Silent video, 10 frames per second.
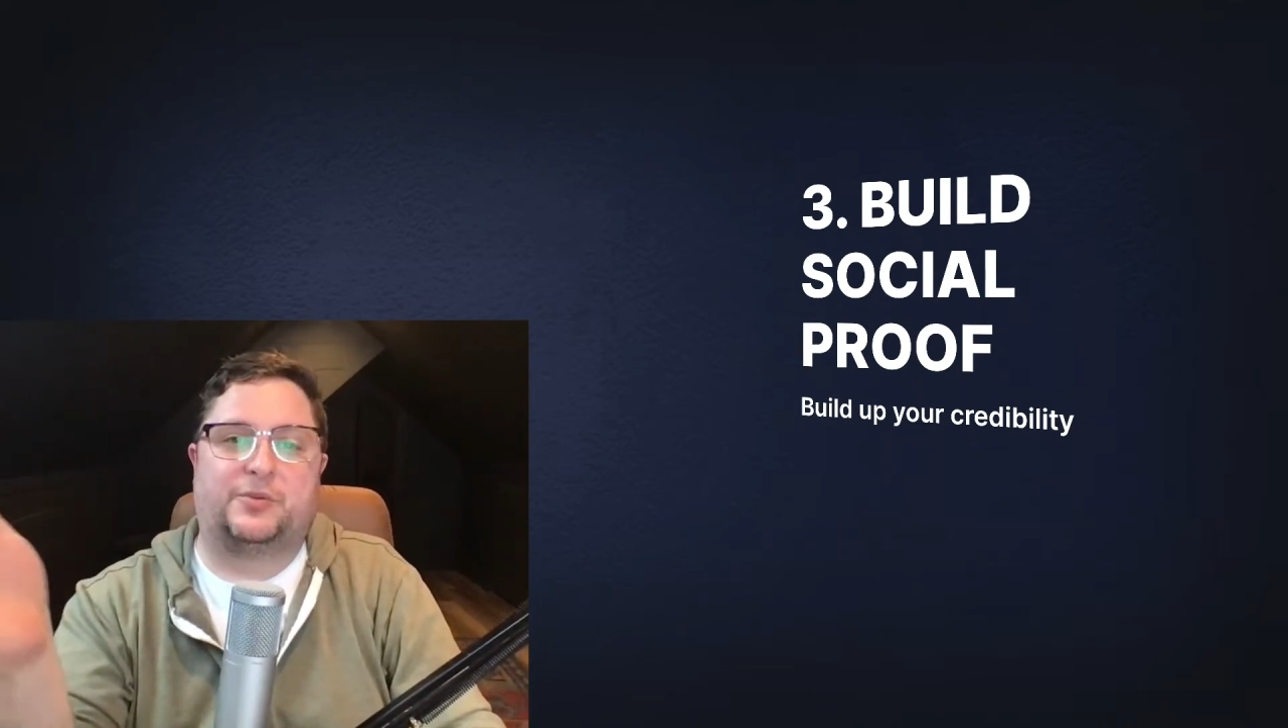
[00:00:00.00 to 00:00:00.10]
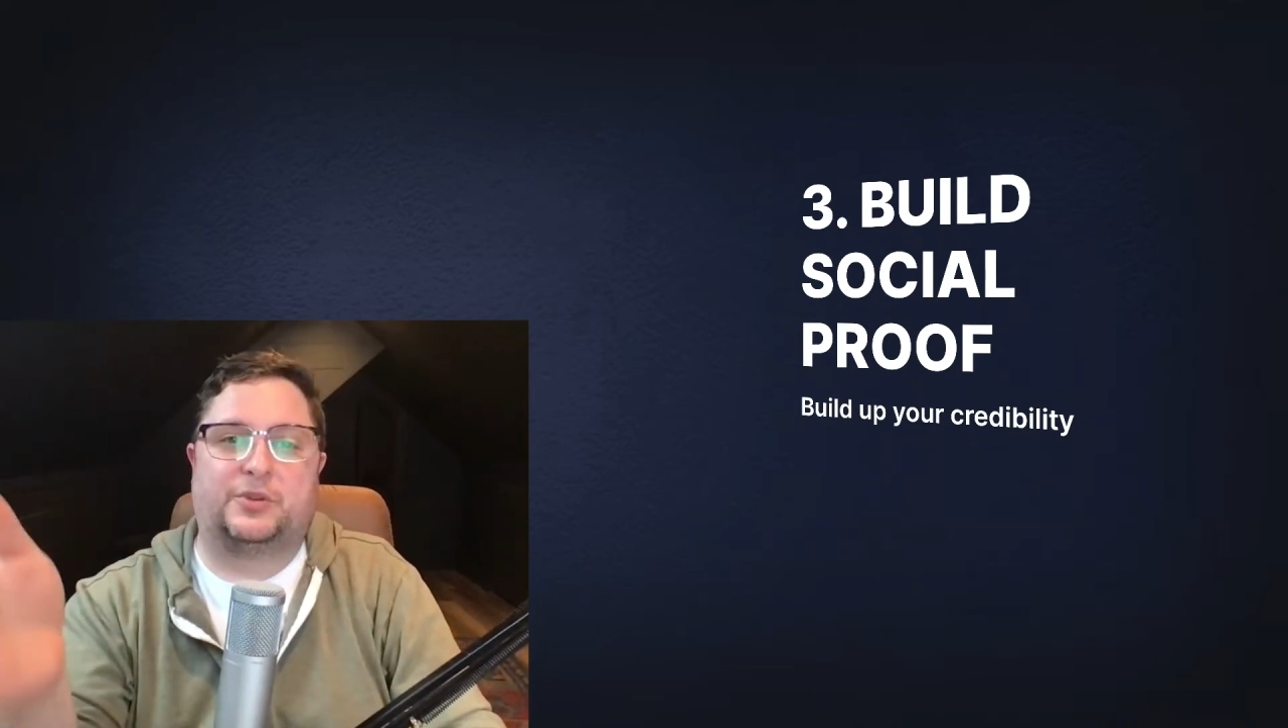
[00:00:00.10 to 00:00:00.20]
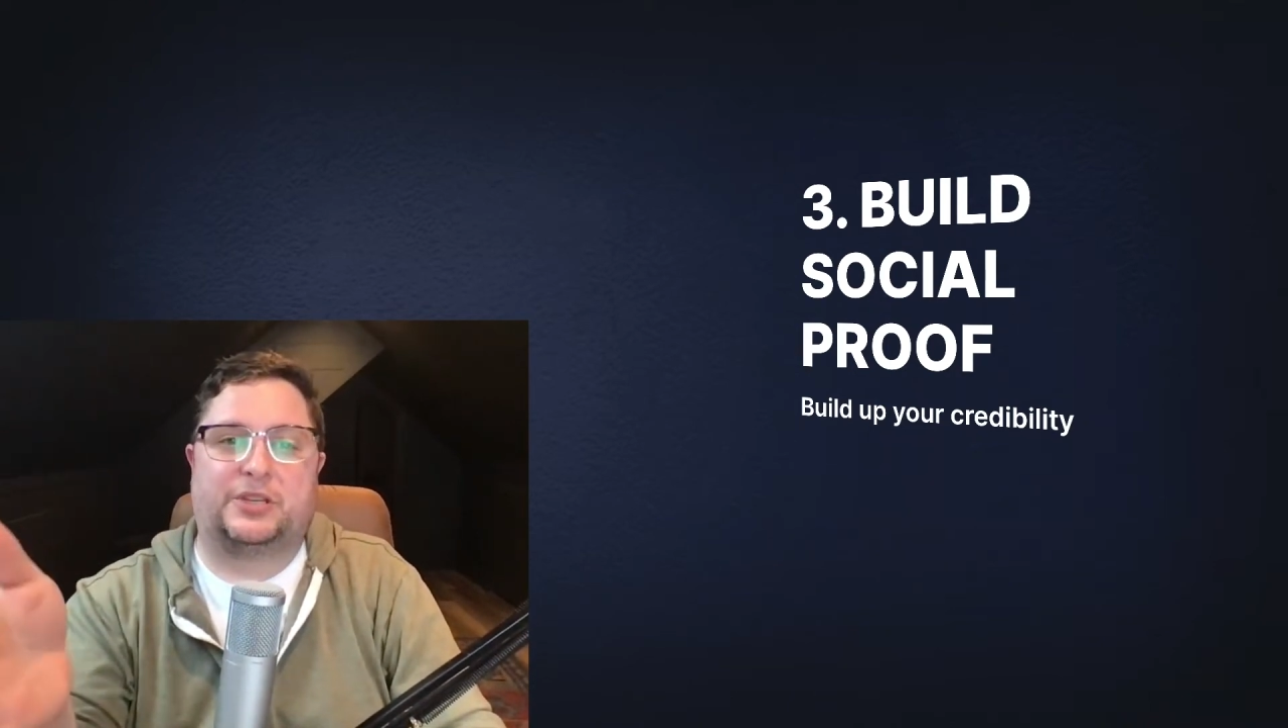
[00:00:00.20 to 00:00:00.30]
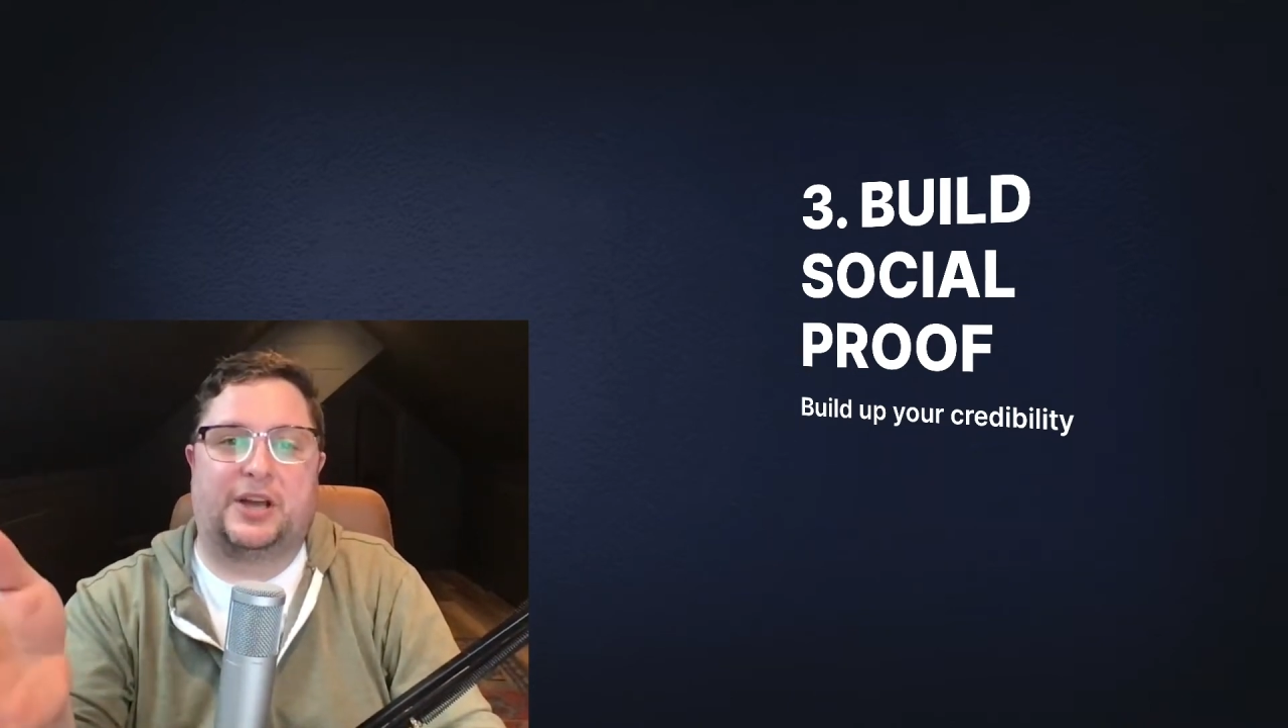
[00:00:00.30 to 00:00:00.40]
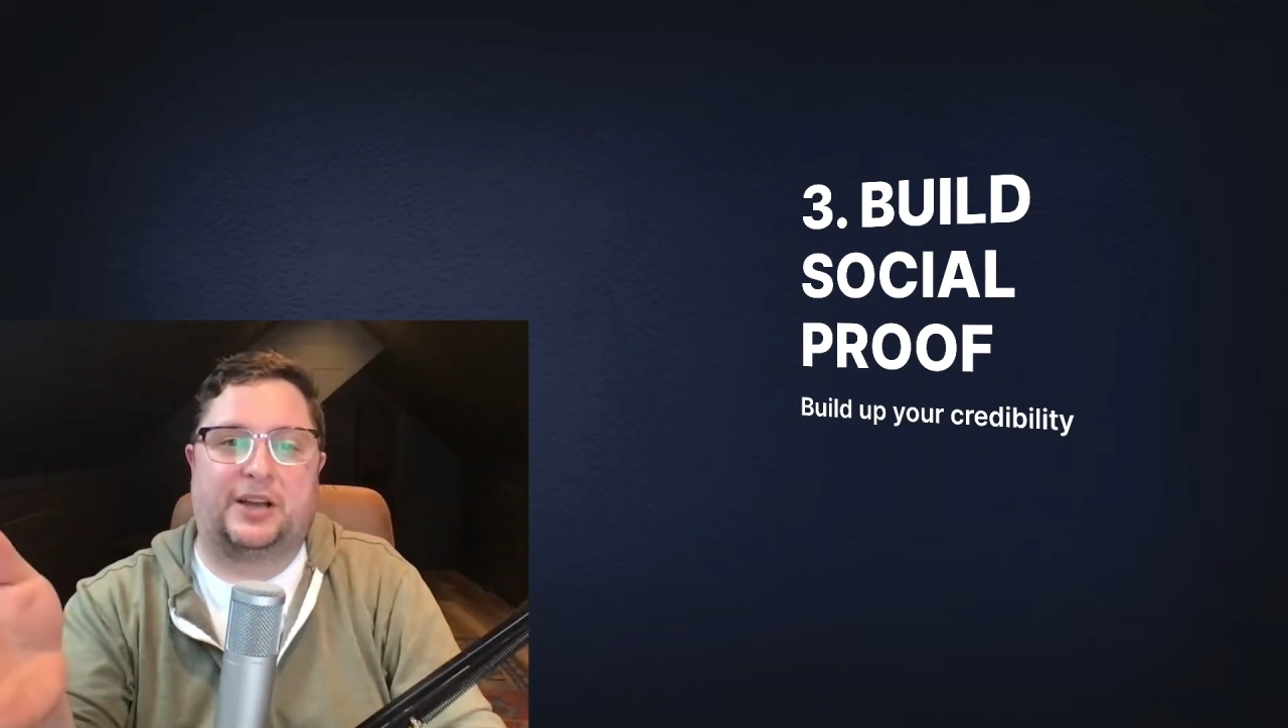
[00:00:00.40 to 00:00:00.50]
we're
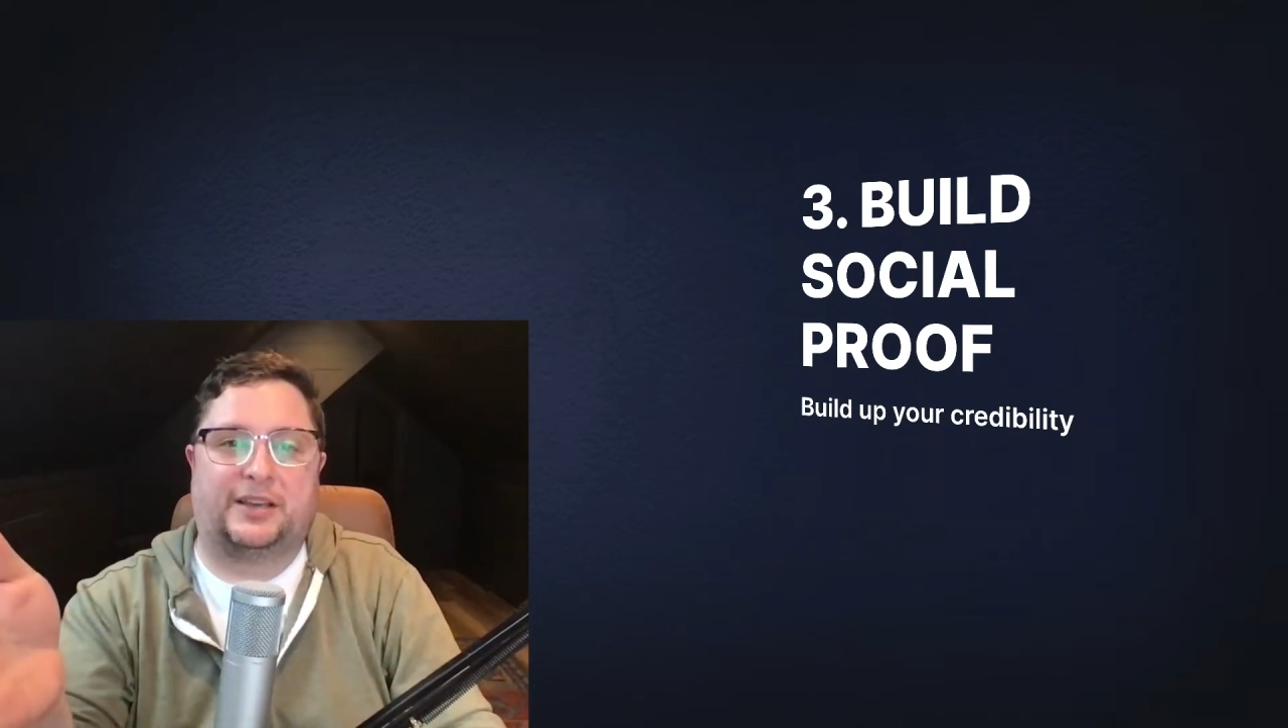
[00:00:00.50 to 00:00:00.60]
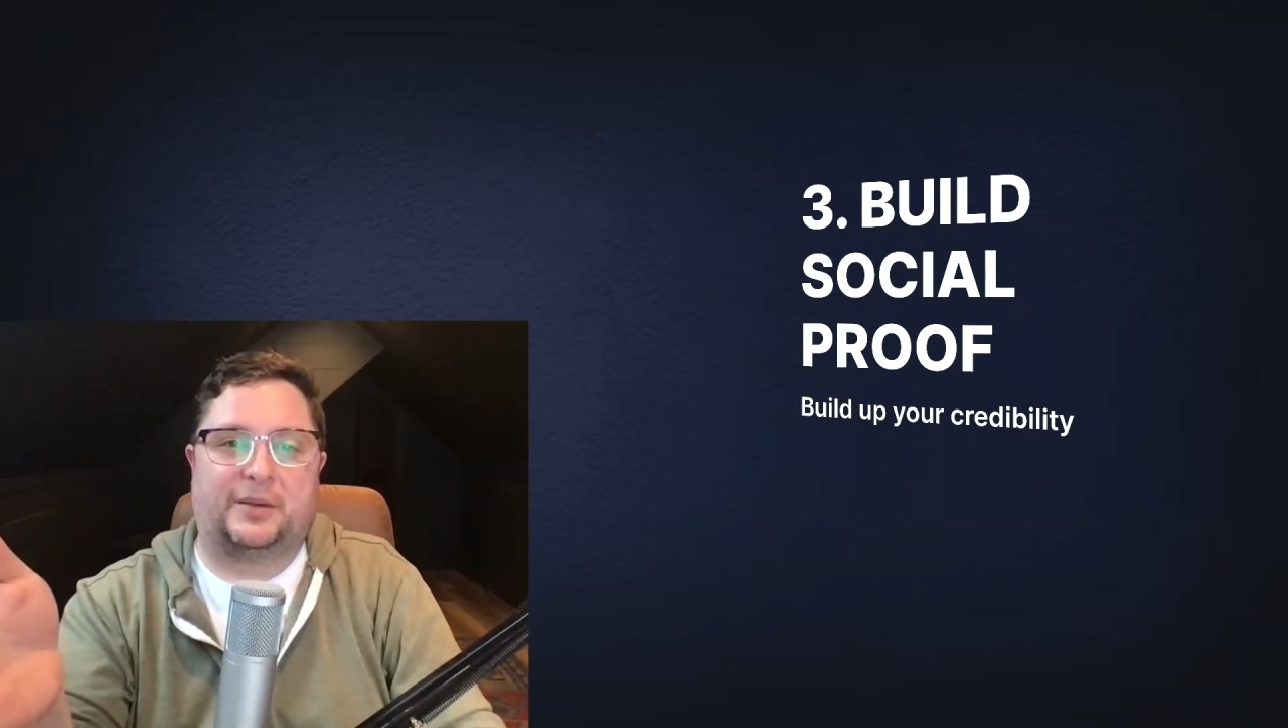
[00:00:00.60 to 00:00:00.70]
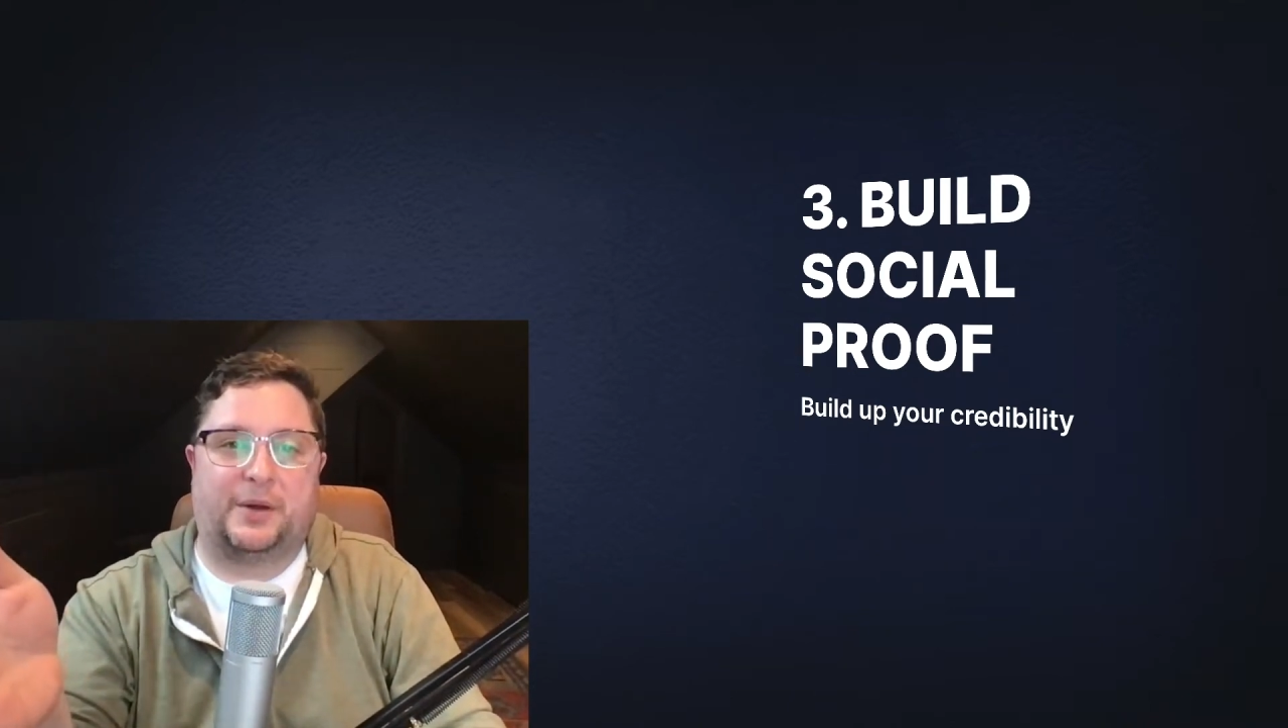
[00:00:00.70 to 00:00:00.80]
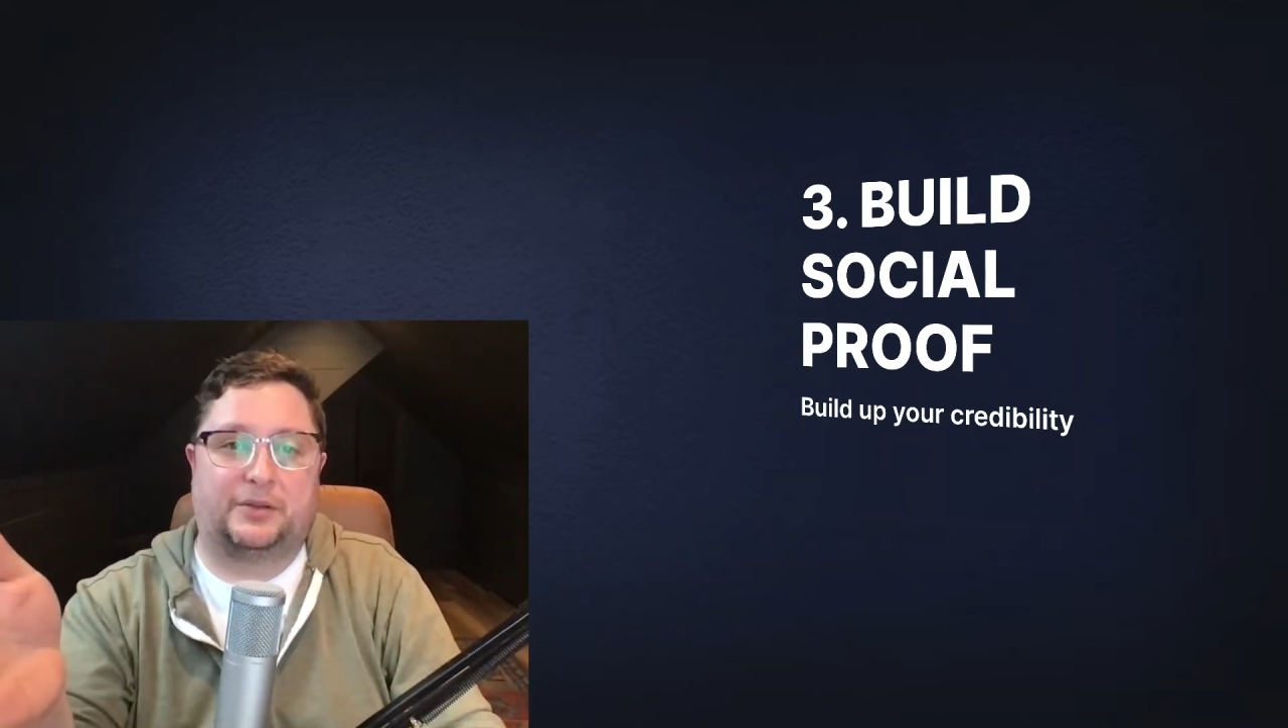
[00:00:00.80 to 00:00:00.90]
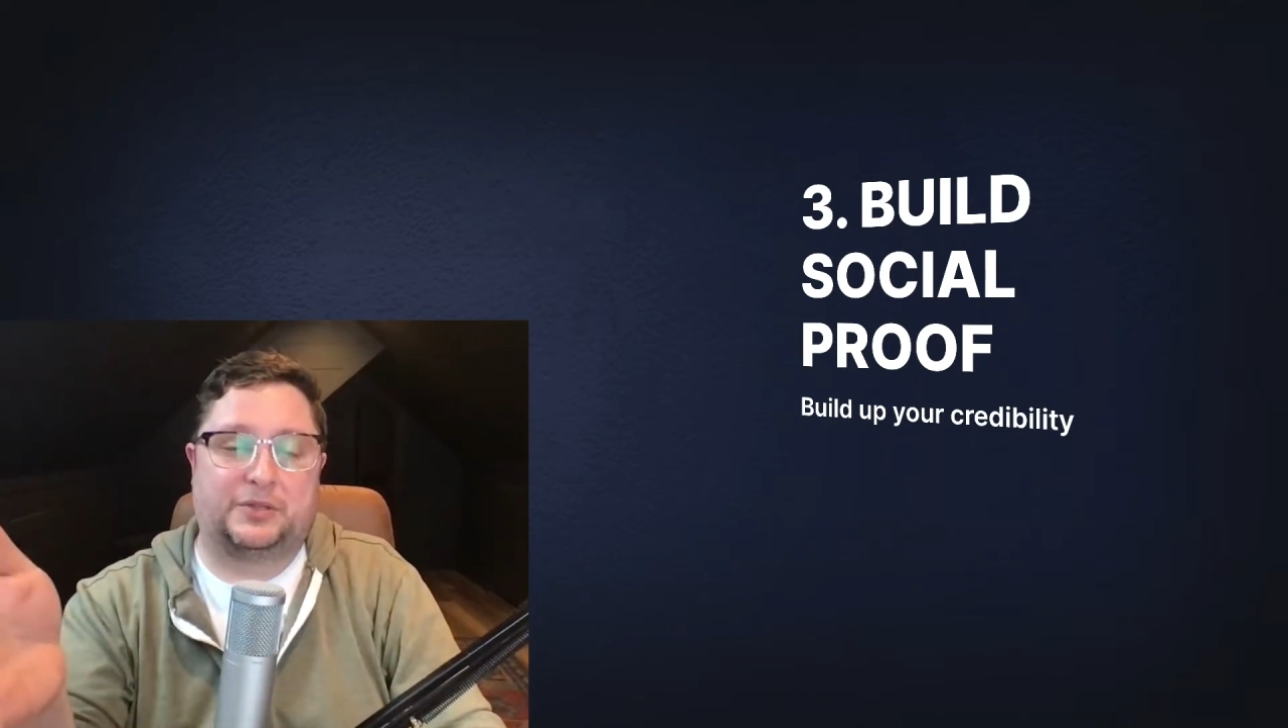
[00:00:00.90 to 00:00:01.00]
talking about